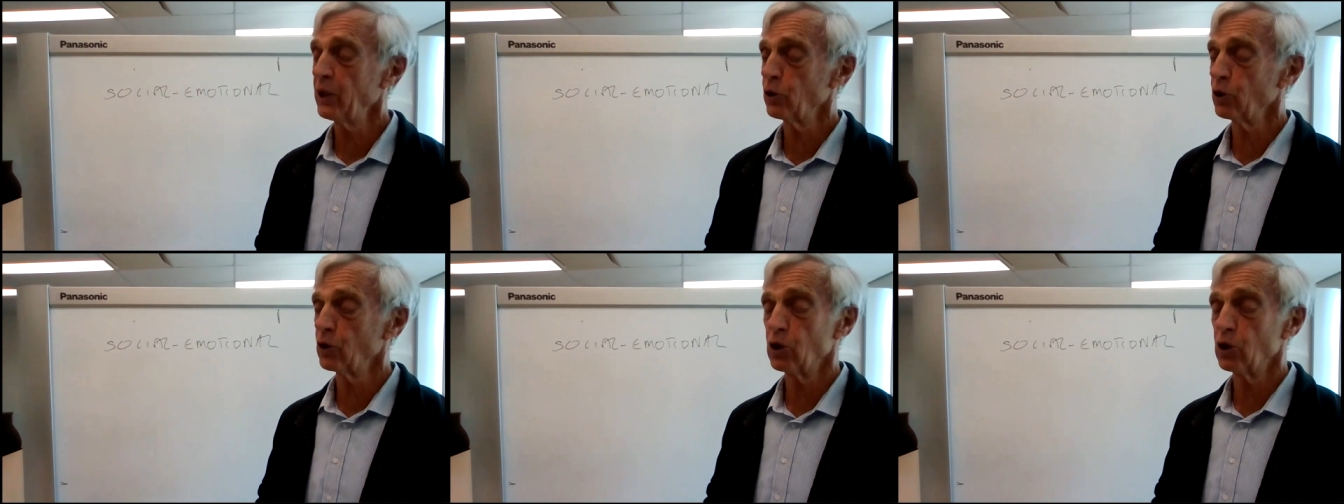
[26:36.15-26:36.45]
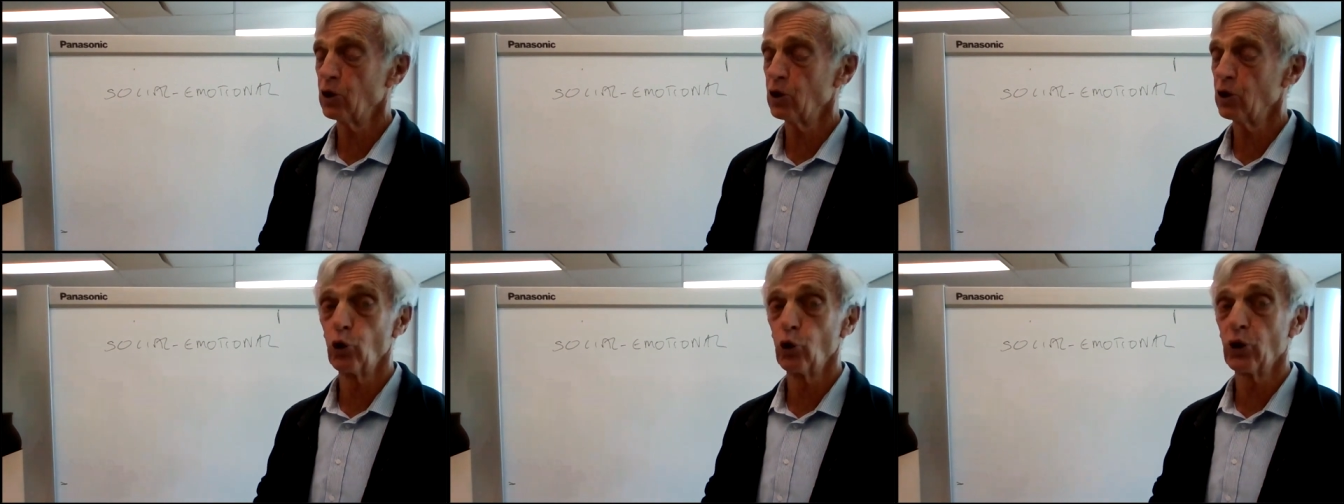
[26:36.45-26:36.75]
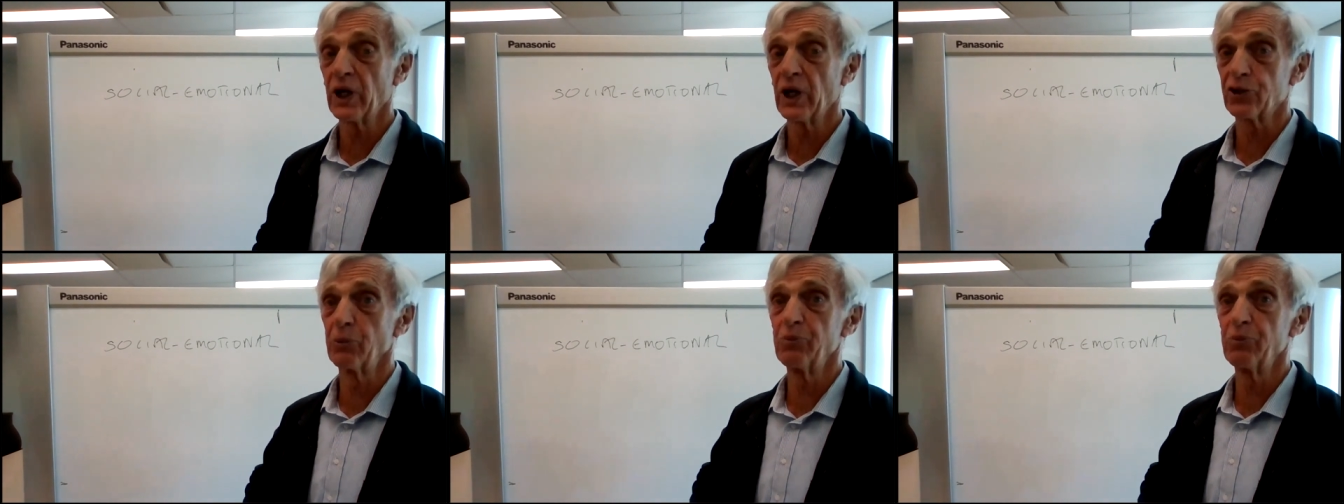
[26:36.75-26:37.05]
We could
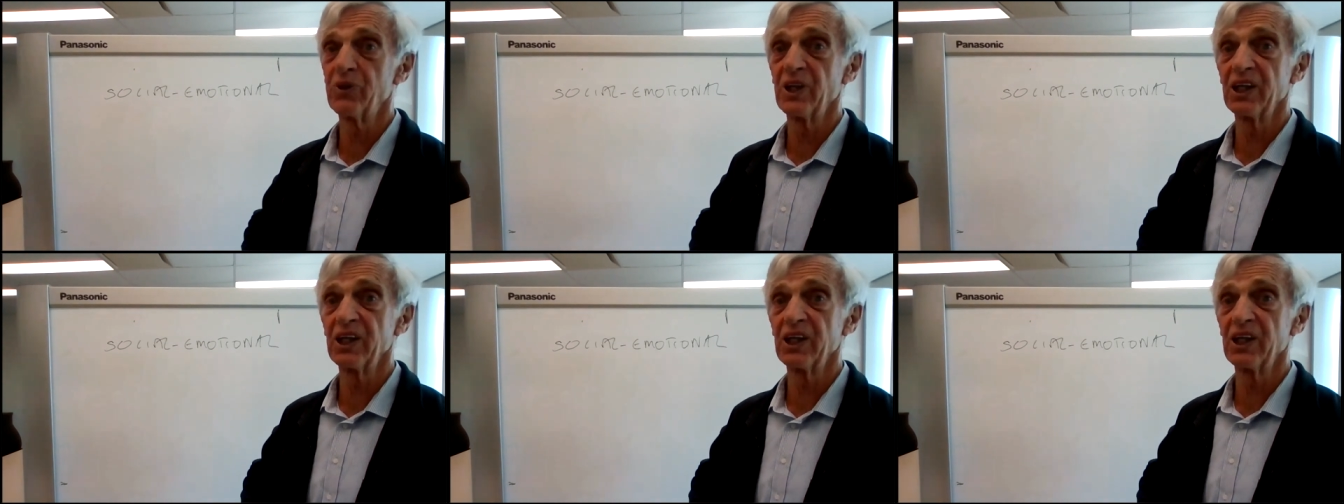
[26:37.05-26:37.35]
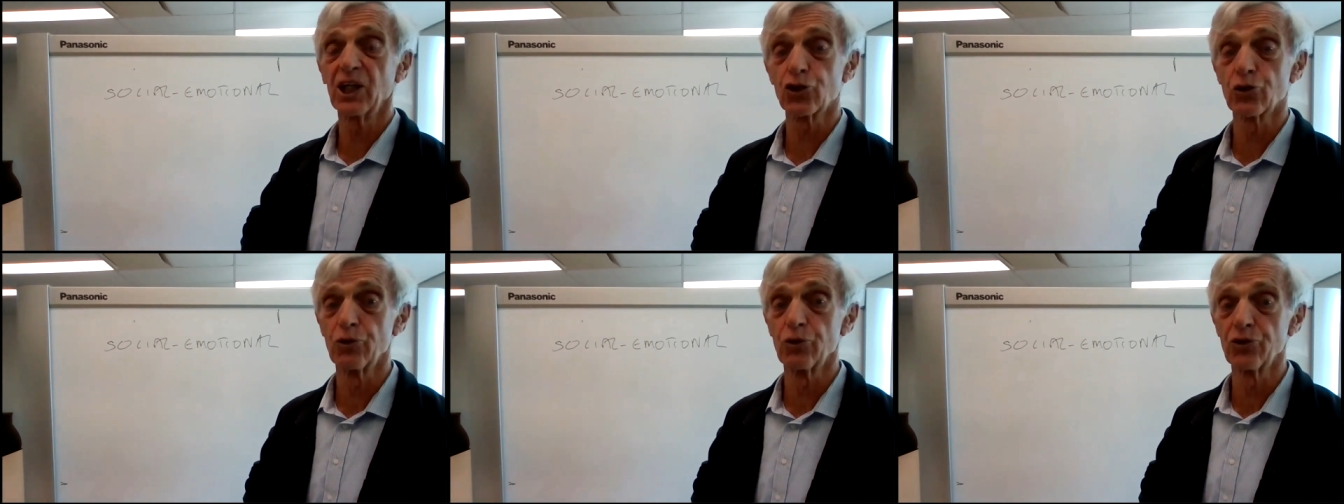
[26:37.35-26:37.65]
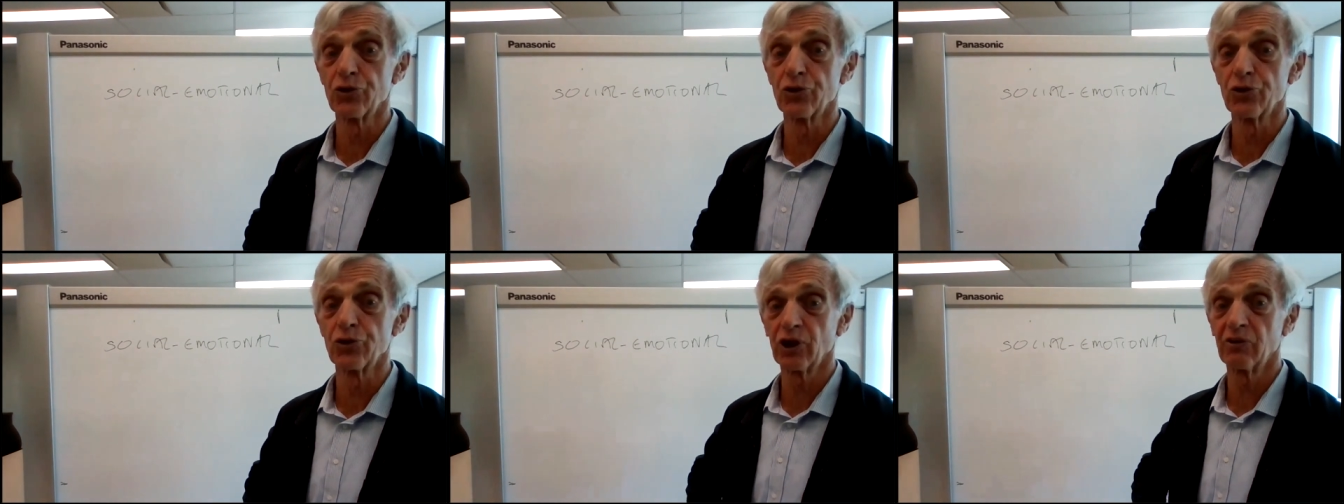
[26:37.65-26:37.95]
look at something
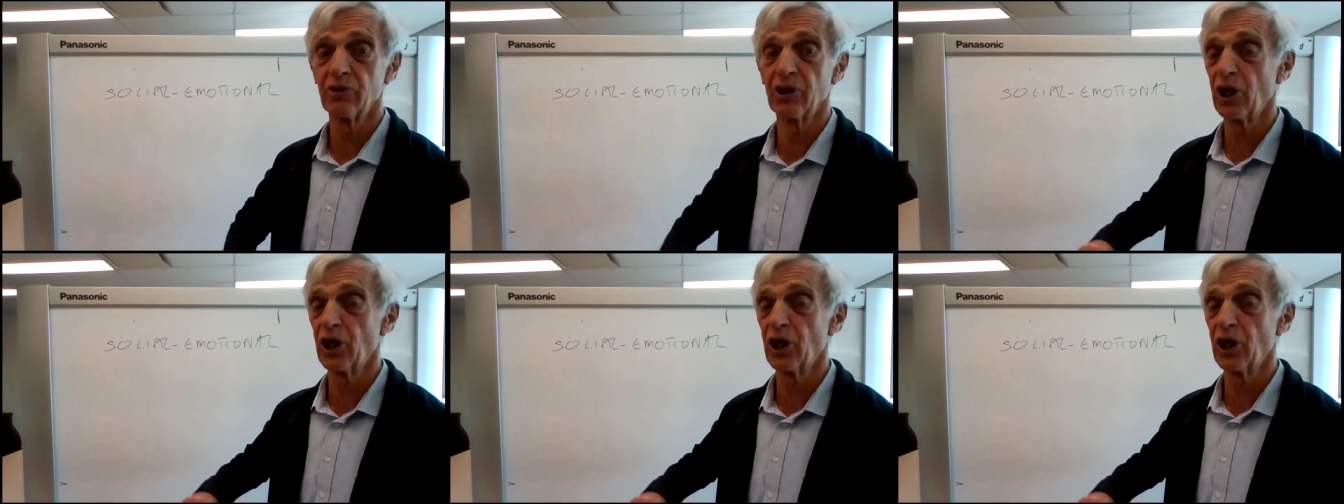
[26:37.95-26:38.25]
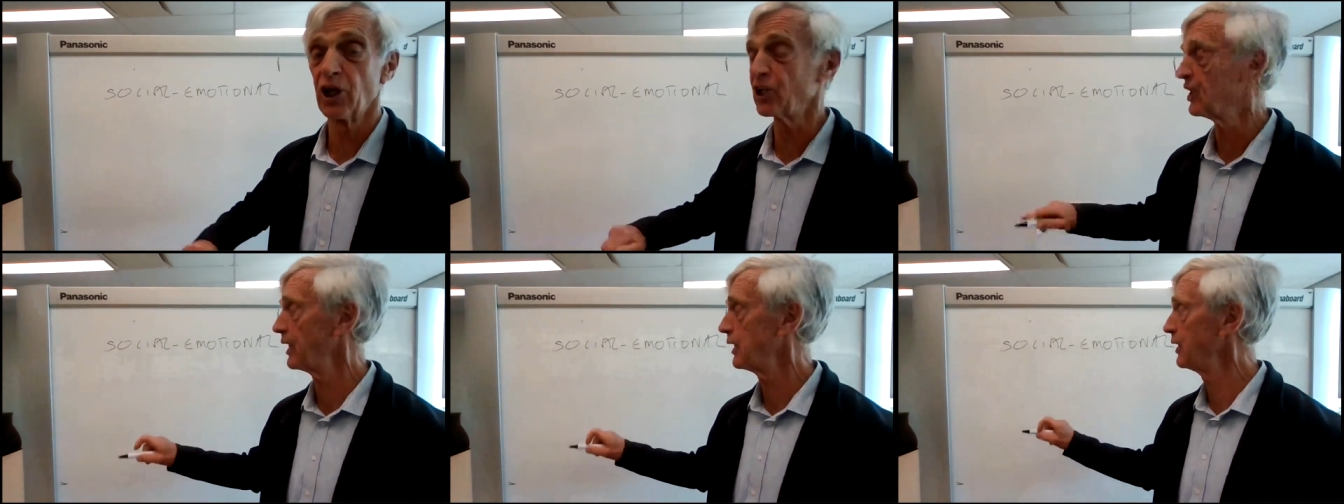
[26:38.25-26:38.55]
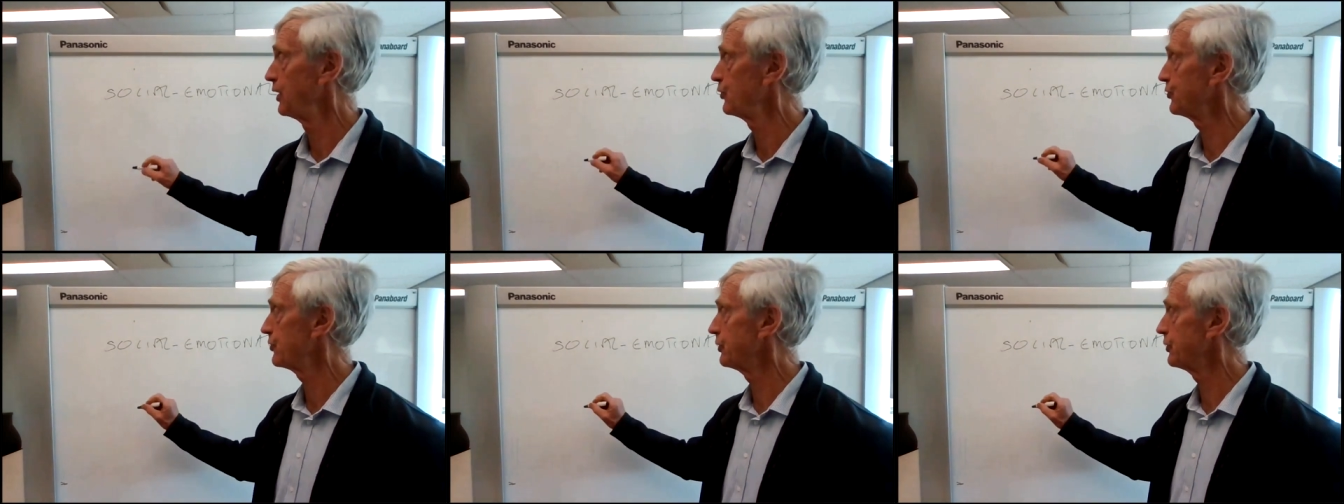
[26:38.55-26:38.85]
that's the result of an
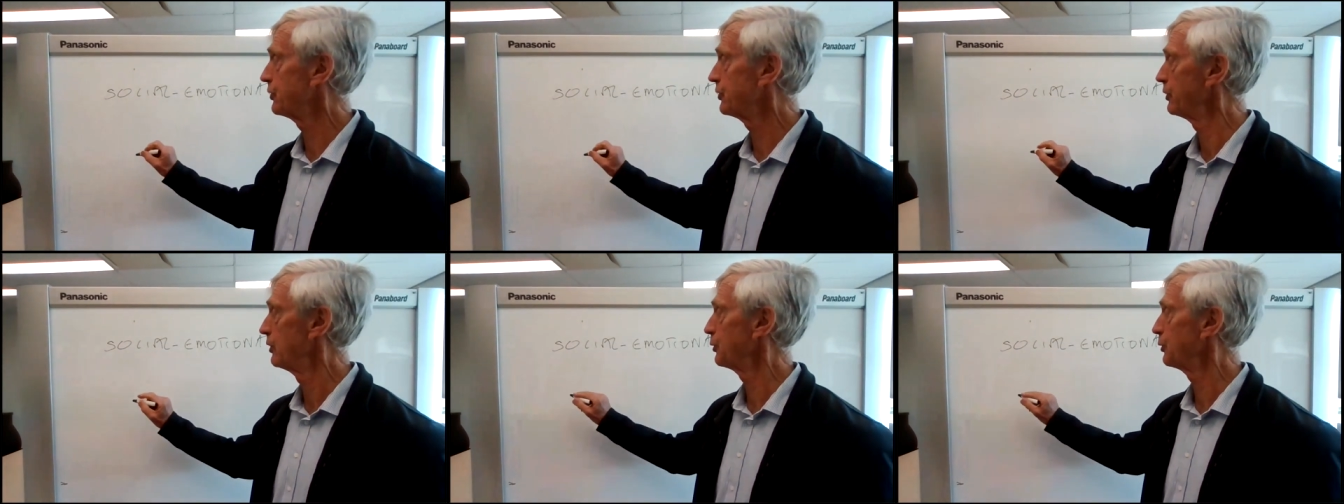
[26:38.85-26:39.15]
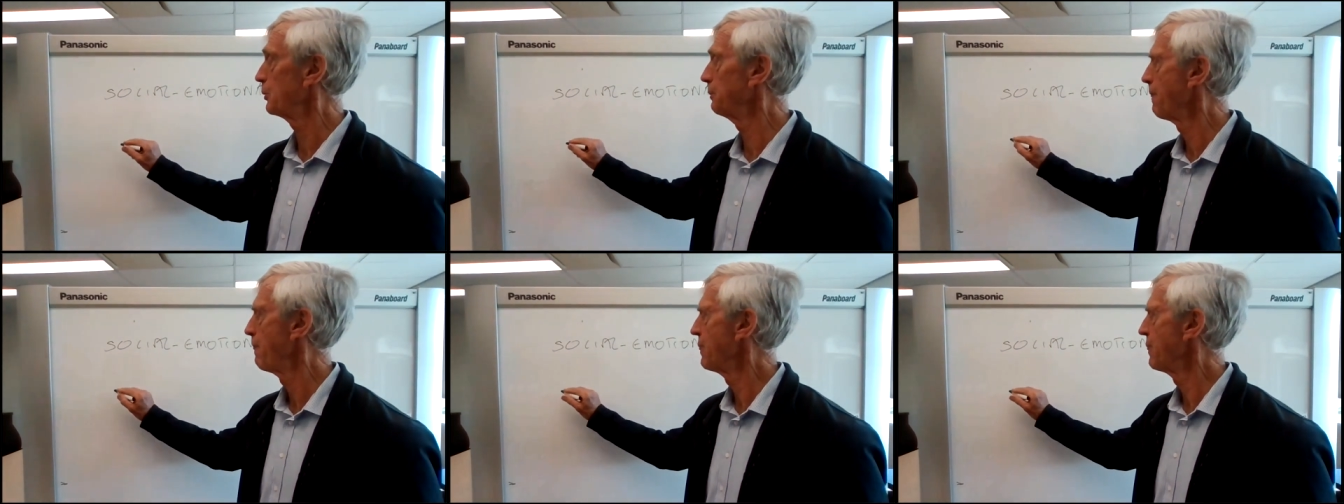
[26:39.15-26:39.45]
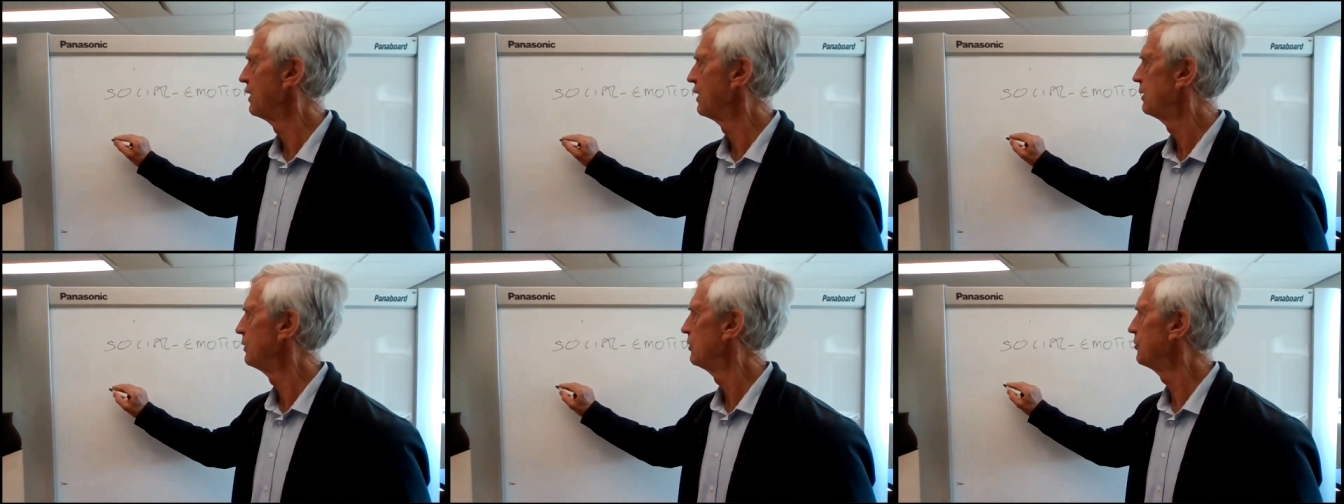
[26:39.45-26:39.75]
isolated incident.
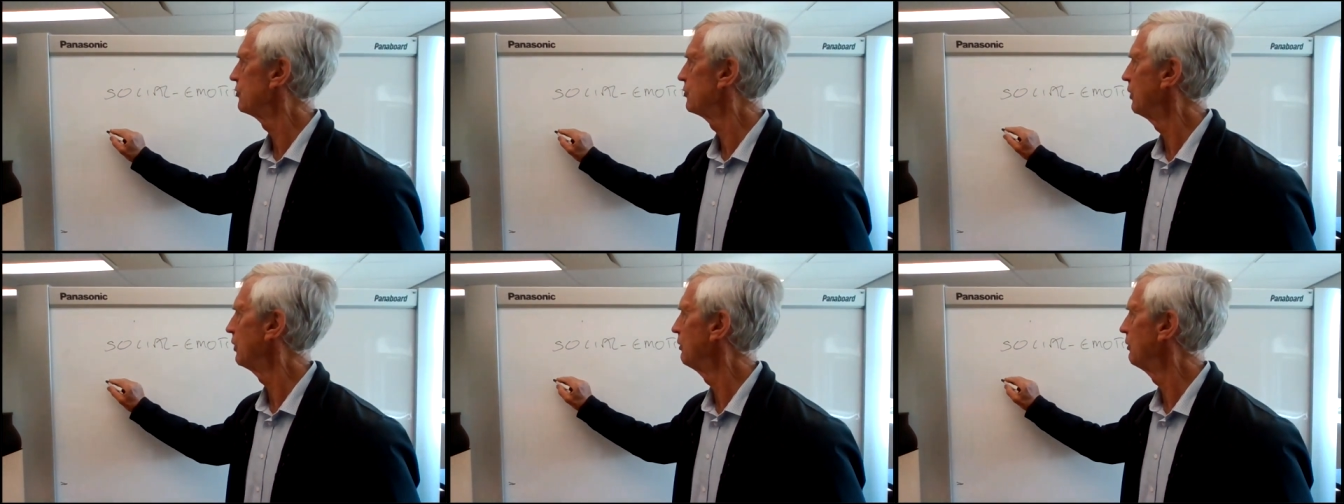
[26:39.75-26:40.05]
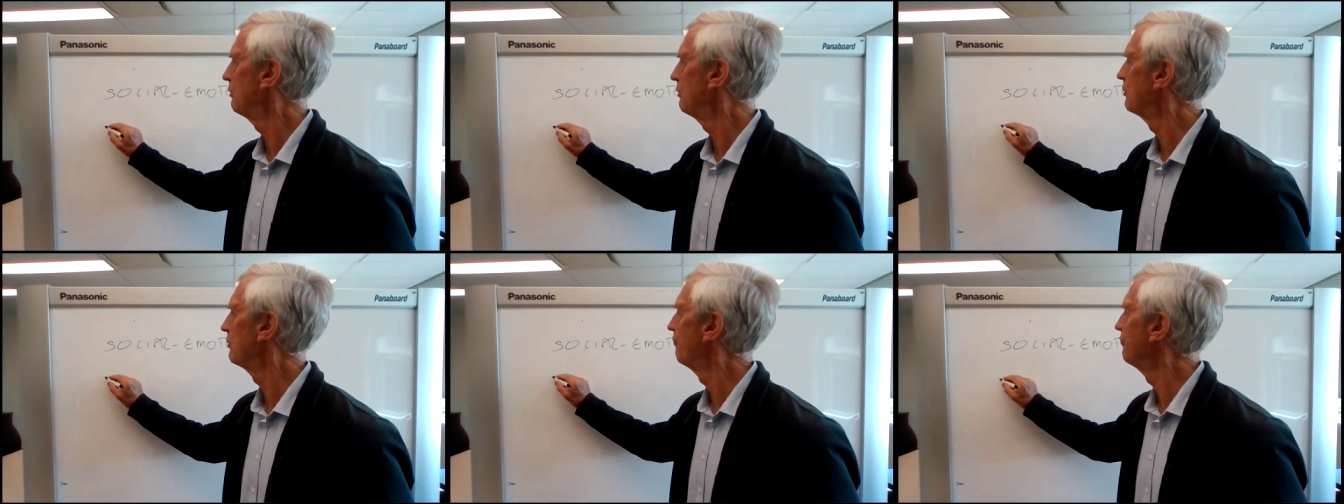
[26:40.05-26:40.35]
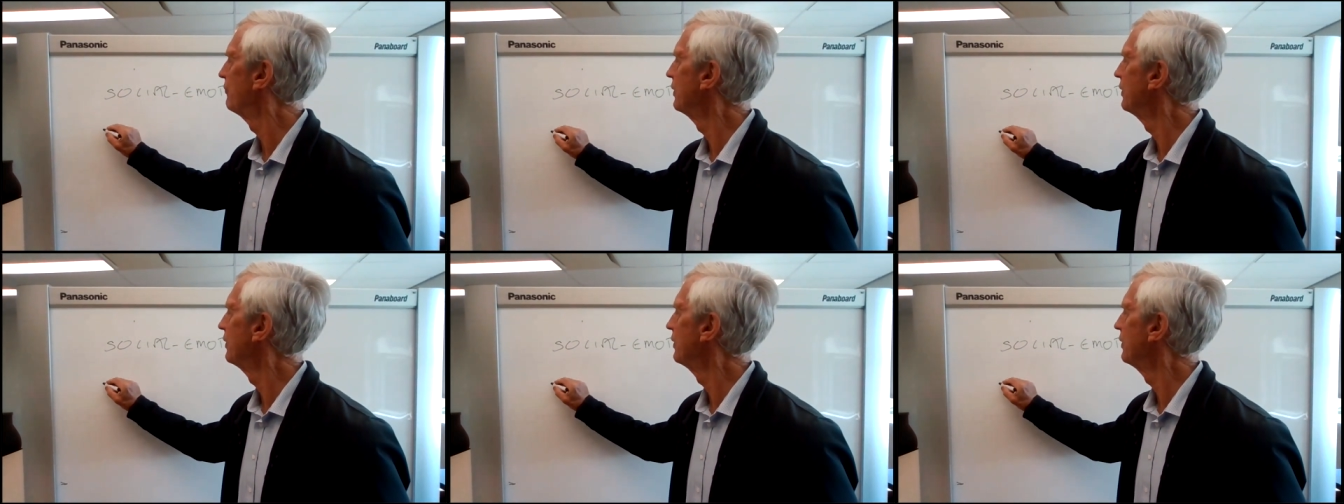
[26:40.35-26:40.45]
So